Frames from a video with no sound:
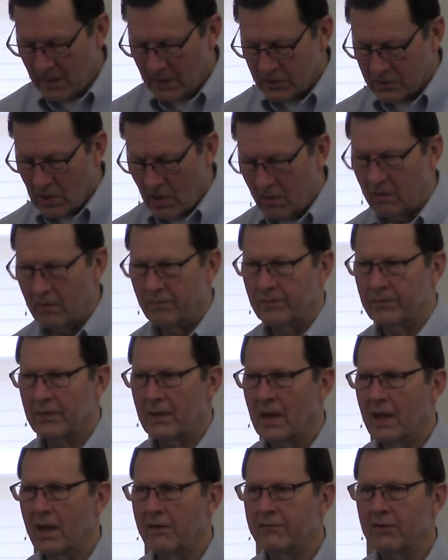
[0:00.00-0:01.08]
So,
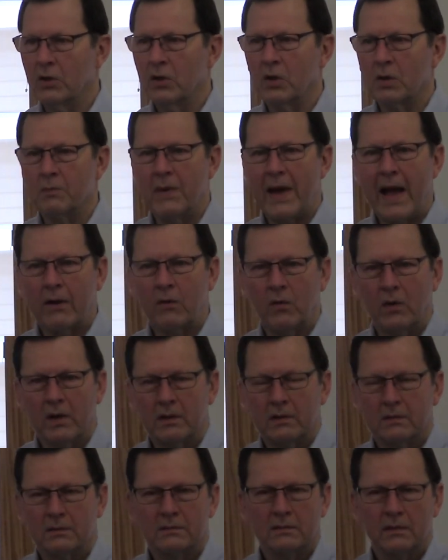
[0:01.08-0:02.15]
if you look backward
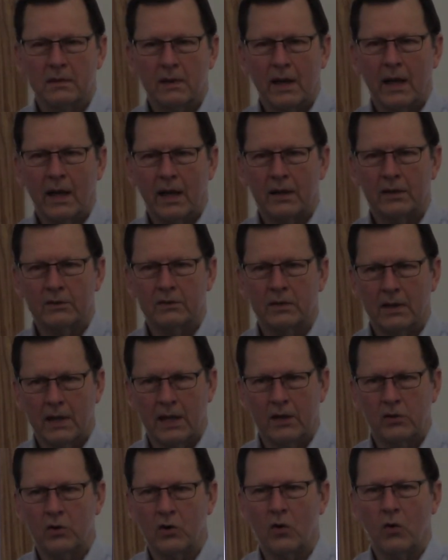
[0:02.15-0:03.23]
and
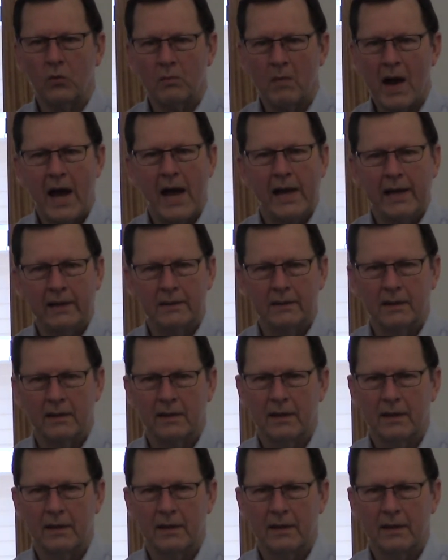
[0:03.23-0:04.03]
in your own mind,